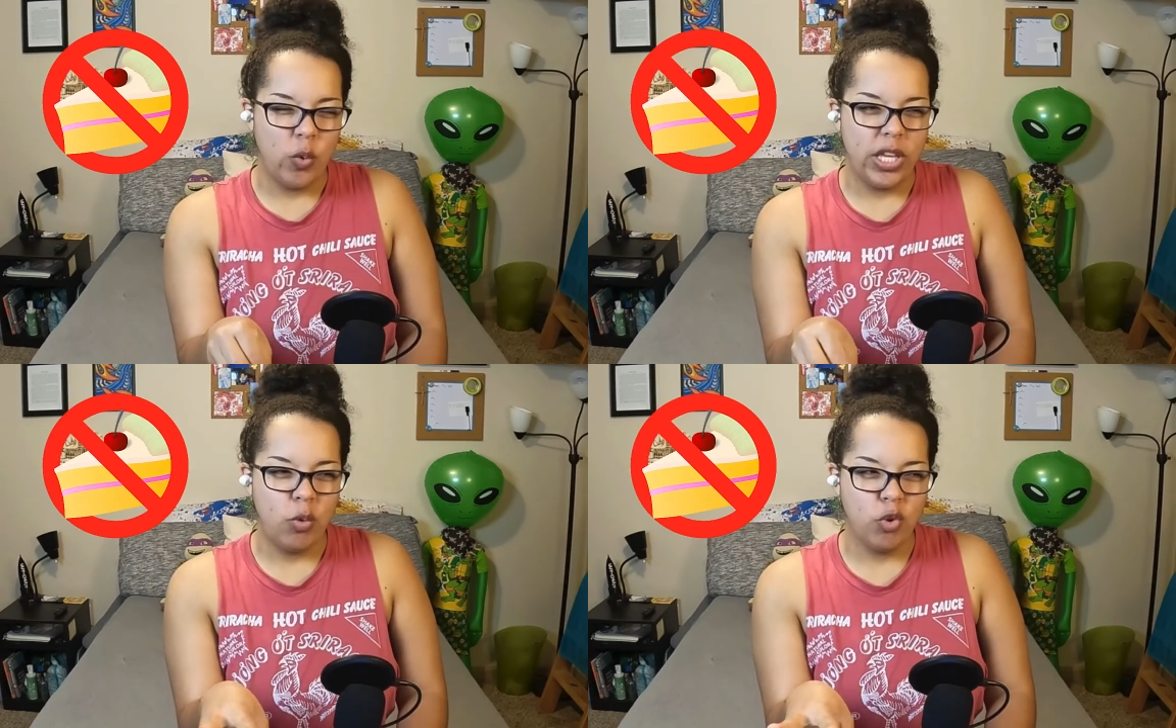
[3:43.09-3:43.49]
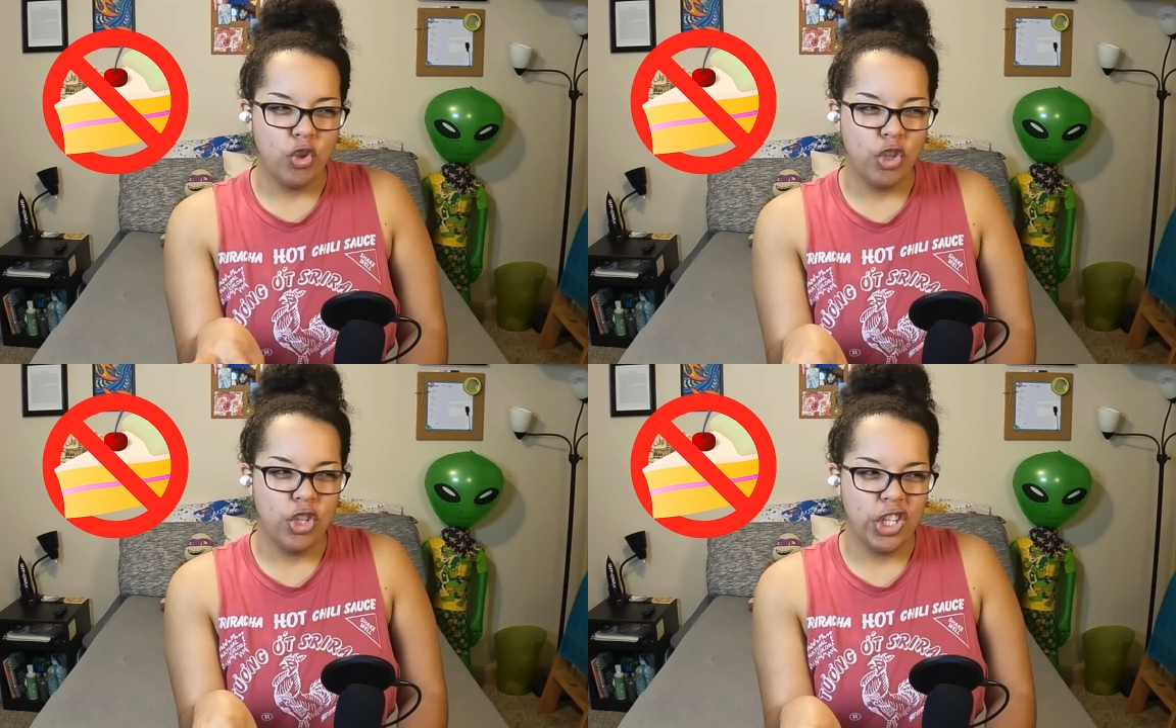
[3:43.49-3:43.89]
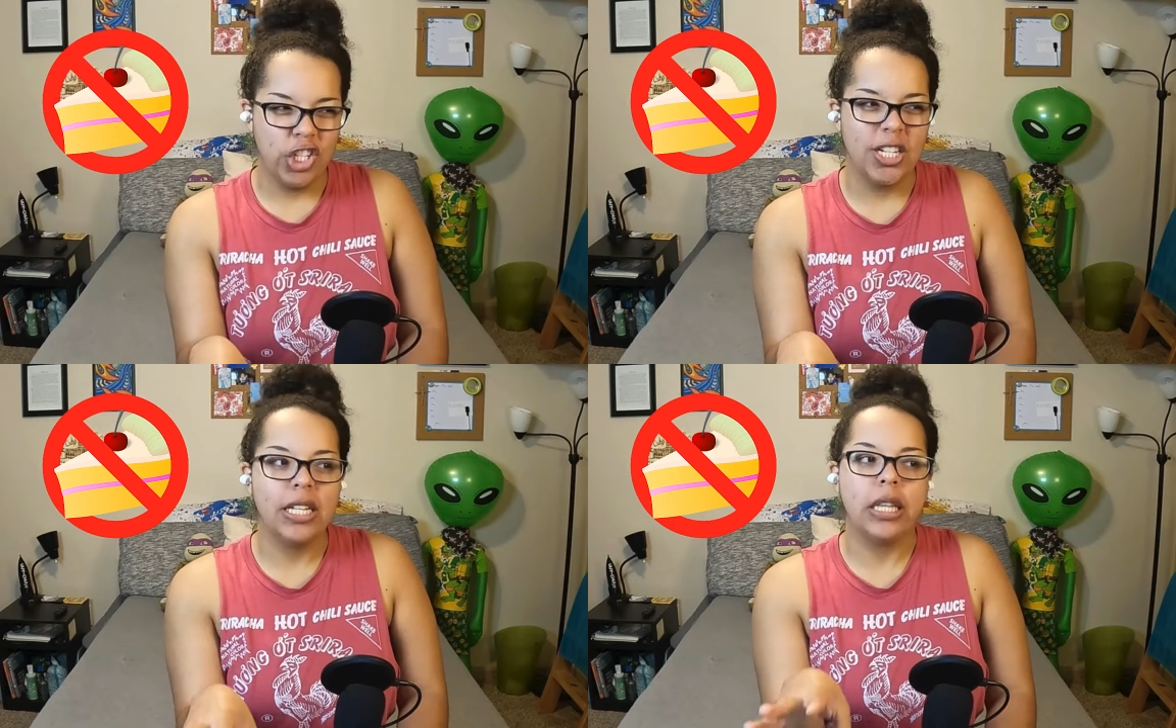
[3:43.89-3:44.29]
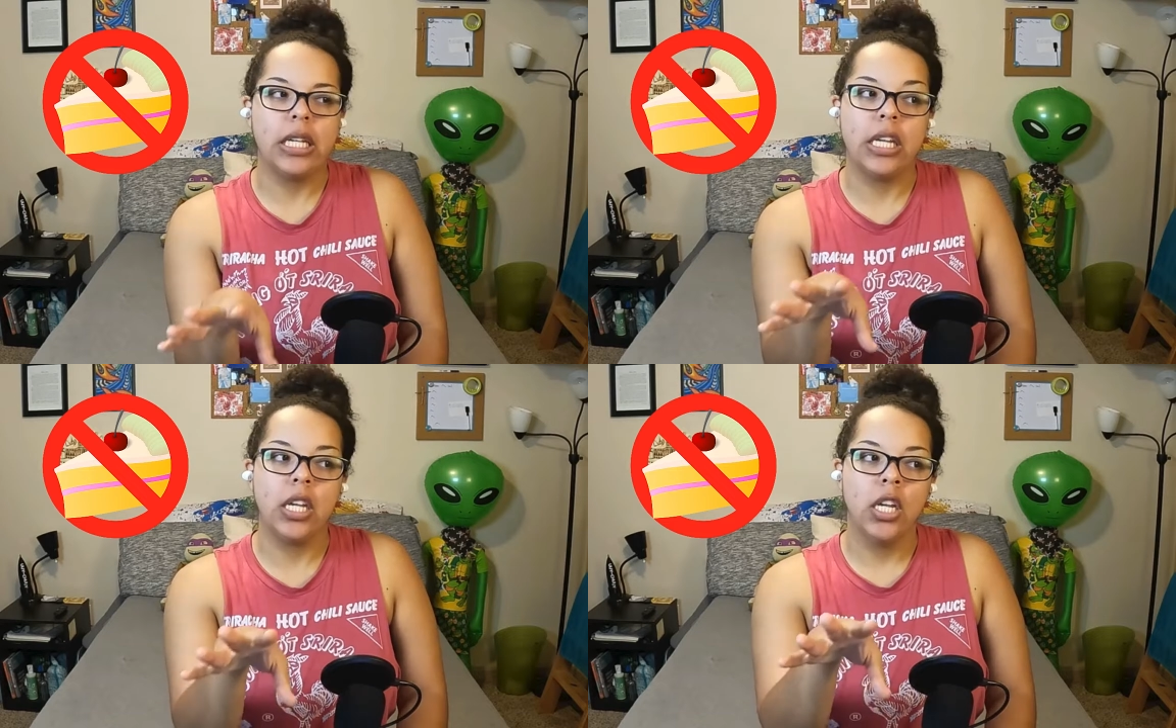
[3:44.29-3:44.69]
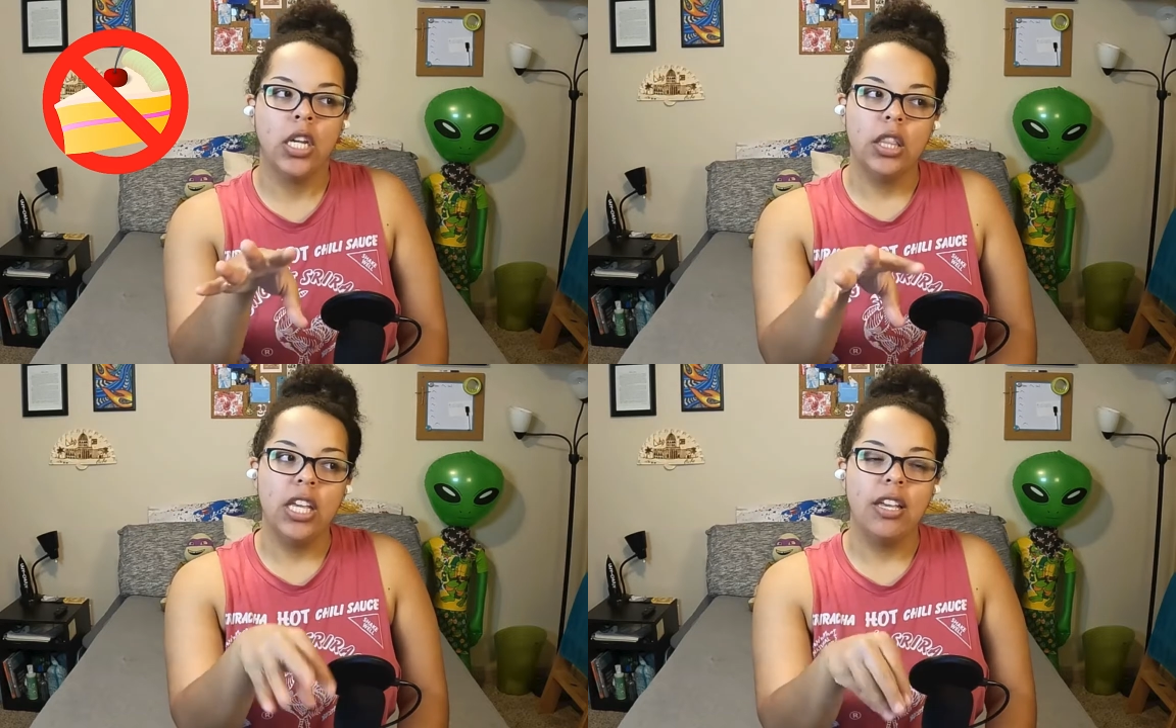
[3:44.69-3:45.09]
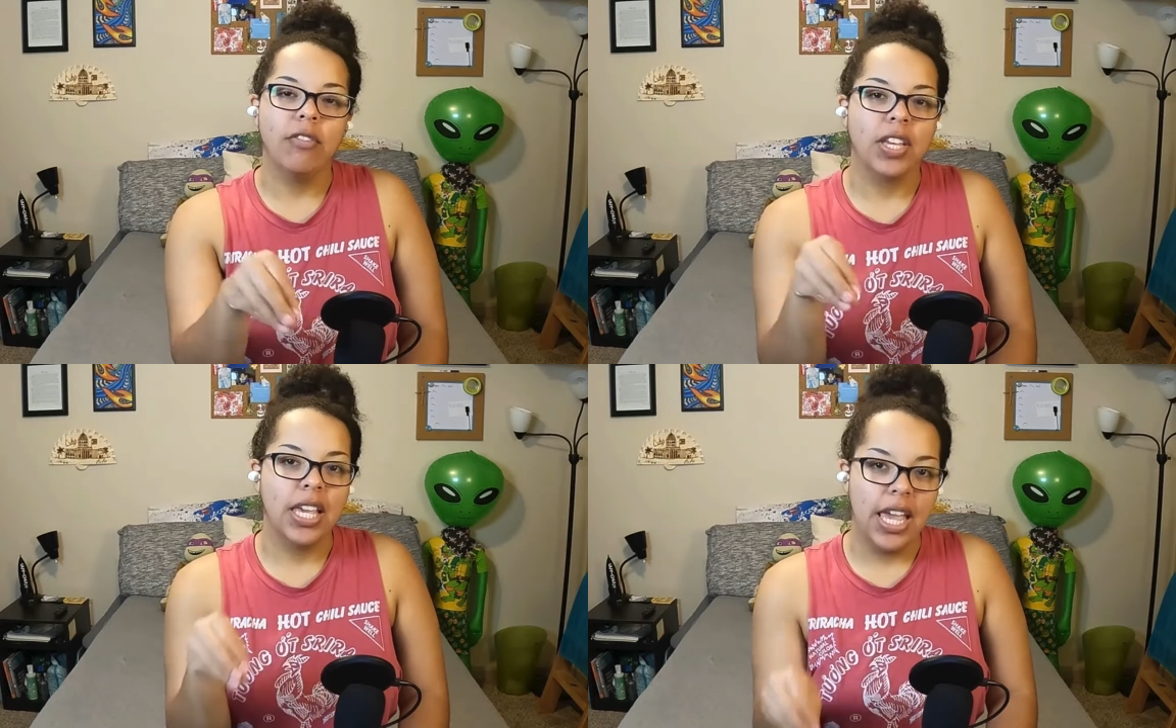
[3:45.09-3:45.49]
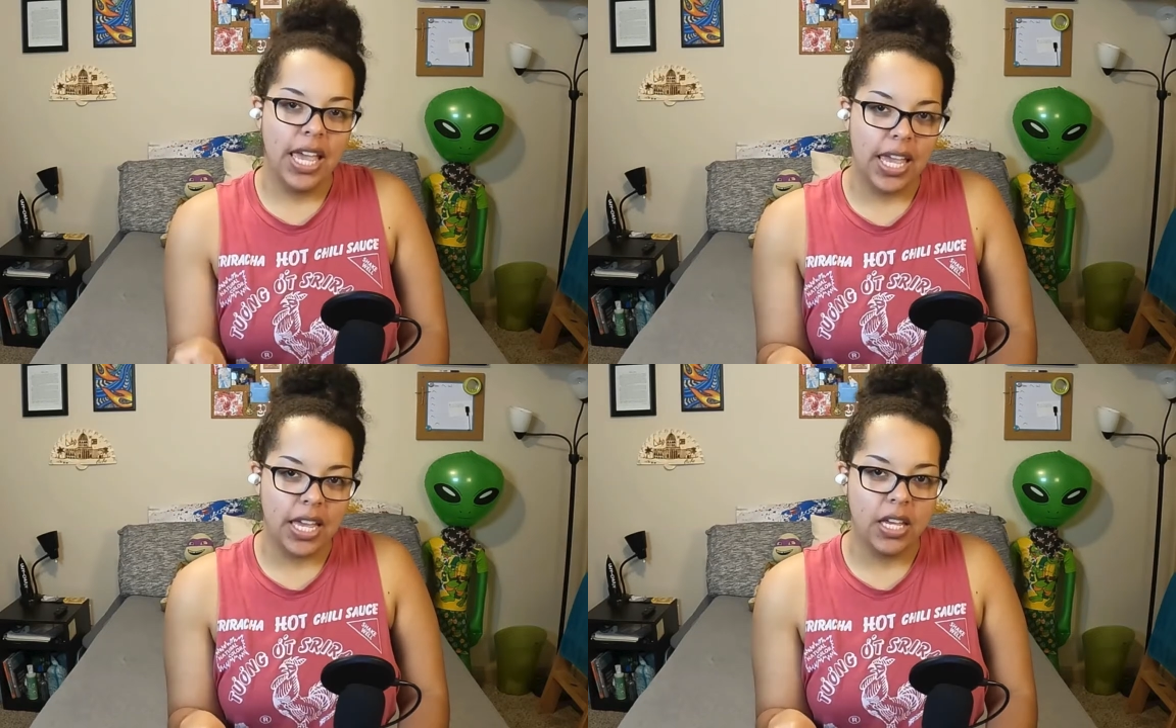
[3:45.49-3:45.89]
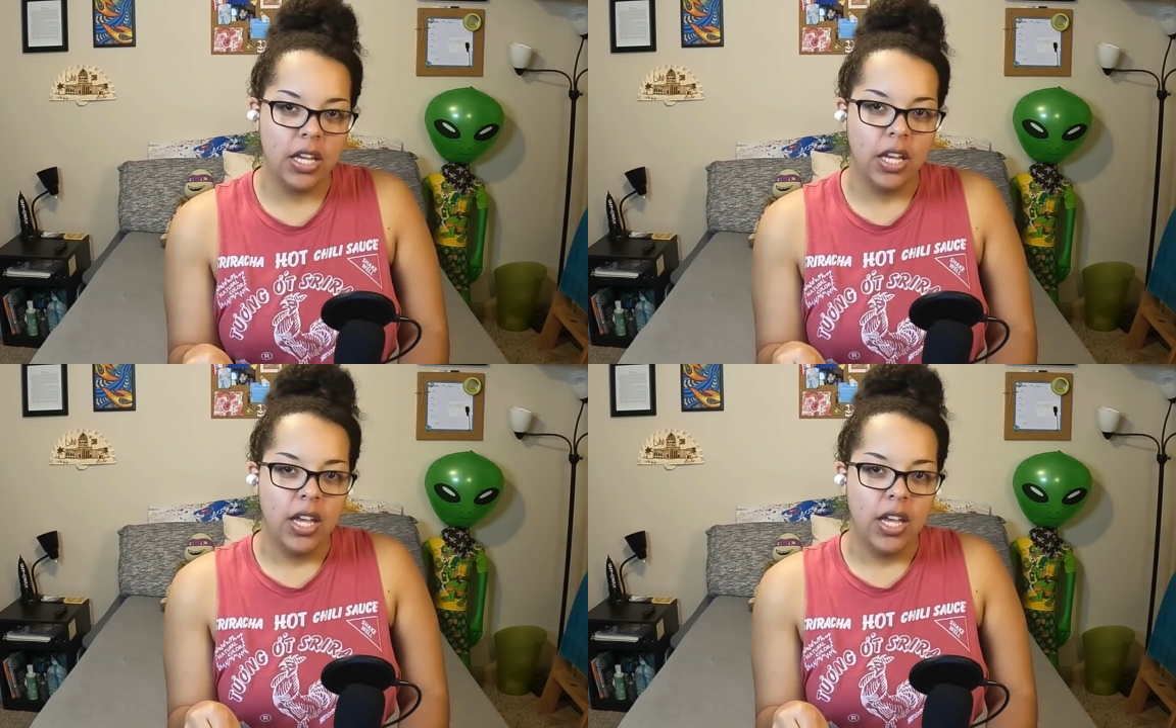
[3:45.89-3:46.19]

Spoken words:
way you would traditionally think of a cake.